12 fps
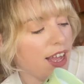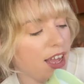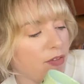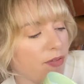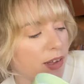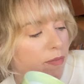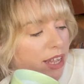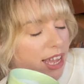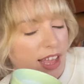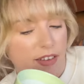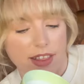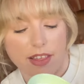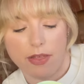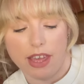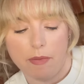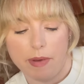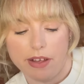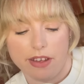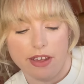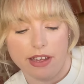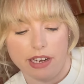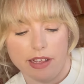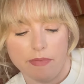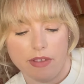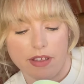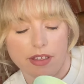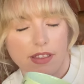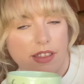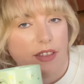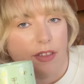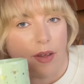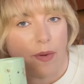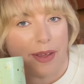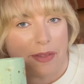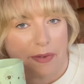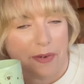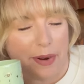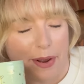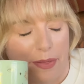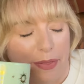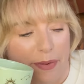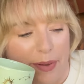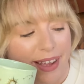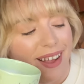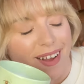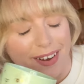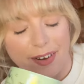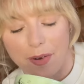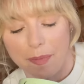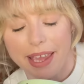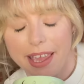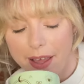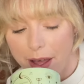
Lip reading: Our family has a thing about eucalyptus, so I saw it and thought I can't not pick it